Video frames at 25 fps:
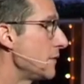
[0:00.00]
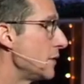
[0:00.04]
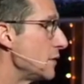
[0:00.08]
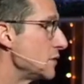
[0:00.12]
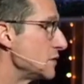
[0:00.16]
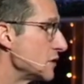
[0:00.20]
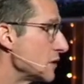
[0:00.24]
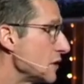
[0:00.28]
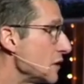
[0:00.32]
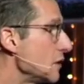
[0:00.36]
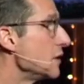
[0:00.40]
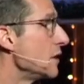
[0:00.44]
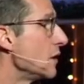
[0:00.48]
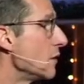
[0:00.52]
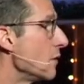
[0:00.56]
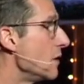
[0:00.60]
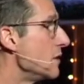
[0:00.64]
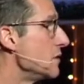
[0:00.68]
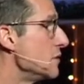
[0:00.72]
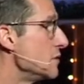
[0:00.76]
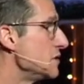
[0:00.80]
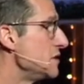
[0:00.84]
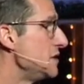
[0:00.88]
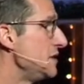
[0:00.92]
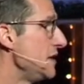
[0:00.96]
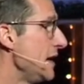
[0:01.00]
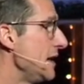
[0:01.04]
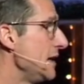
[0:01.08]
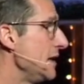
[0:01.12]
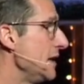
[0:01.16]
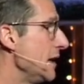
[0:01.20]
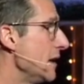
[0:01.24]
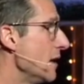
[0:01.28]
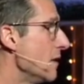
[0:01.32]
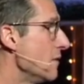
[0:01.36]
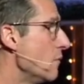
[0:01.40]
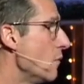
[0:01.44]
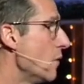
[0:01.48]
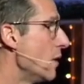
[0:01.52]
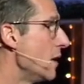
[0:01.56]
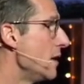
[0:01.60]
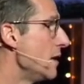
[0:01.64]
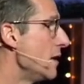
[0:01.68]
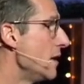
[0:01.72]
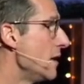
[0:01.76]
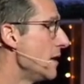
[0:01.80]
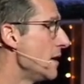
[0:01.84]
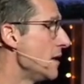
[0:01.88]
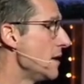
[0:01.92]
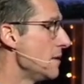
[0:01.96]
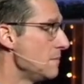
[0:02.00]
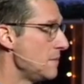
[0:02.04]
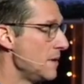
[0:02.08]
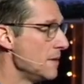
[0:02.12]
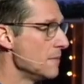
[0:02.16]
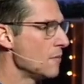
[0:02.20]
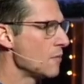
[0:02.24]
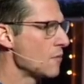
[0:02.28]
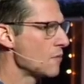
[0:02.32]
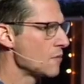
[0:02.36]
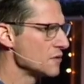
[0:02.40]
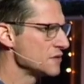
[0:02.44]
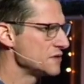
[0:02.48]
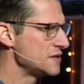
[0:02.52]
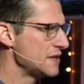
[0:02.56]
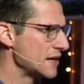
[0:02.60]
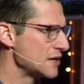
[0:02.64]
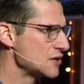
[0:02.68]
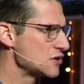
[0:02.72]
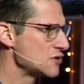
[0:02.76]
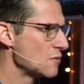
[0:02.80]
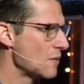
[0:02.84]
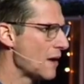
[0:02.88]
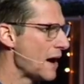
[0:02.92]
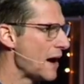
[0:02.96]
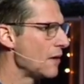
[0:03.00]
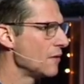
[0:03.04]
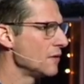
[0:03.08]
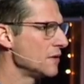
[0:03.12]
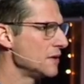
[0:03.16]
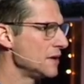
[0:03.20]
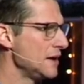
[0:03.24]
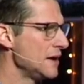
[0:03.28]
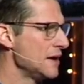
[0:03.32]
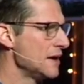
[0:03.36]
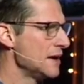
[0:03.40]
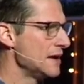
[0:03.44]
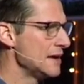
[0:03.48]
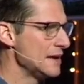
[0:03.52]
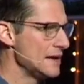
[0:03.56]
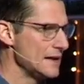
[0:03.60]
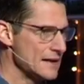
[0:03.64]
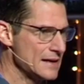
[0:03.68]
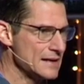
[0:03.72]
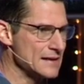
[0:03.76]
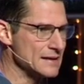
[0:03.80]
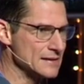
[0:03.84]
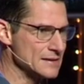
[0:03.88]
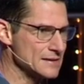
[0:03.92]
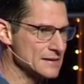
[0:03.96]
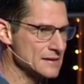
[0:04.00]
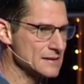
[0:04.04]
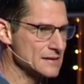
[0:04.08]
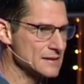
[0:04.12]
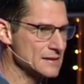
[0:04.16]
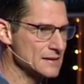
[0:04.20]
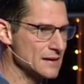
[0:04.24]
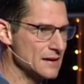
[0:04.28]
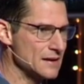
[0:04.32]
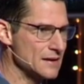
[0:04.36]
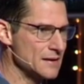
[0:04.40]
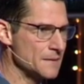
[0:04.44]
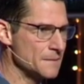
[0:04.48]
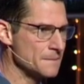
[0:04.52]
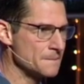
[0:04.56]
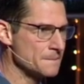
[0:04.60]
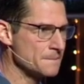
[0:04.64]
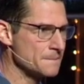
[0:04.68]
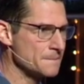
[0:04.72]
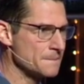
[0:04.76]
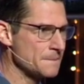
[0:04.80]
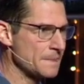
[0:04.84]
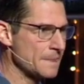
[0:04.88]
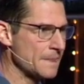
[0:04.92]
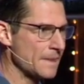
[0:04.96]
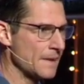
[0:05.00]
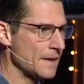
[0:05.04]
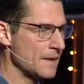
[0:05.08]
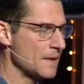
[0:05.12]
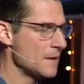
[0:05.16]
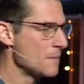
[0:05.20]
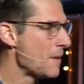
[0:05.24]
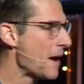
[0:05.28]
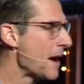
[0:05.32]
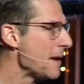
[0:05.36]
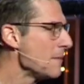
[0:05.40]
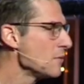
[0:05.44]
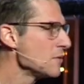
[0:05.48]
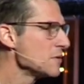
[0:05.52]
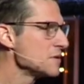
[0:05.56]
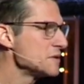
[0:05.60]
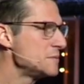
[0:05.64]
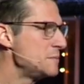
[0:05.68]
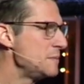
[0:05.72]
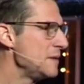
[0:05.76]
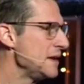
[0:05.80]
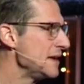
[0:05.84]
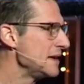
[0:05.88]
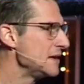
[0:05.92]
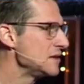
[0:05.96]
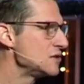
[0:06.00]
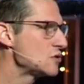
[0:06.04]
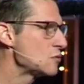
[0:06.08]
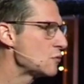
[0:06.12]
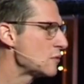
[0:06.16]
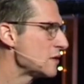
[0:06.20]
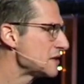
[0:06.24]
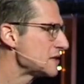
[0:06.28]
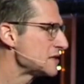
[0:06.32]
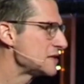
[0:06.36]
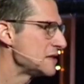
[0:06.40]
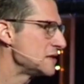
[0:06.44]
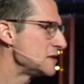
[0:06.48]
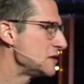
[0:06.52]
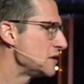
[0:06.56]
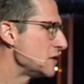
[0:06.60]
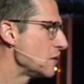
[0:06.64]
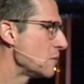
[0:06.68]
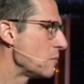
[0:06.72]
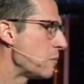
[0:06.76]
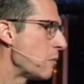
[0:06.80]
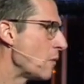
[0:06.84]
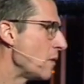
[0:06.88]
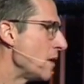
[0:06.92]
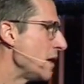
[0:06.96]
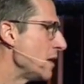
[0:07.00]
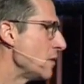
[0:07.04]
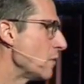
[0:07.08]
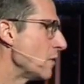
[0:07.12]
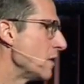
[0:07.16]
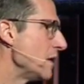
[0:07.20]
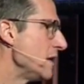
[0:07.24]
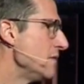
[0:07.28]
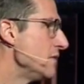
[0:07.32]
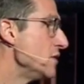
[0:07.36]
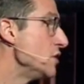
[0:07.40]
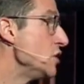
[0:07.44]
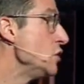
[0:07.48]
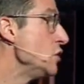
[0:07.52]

there's a clear understanding of what biblical sexuality is. The Bible is being twisted to the point where even